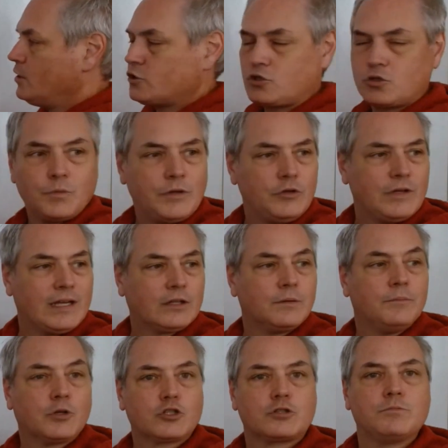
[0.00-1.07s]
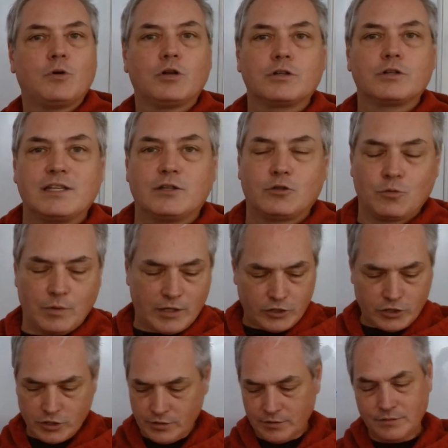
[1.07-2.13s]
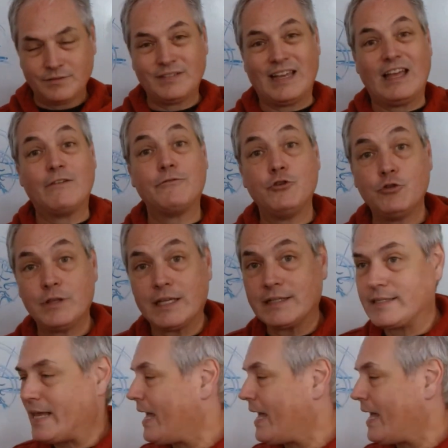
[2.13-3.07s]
So when you get a much smaller situation, a few things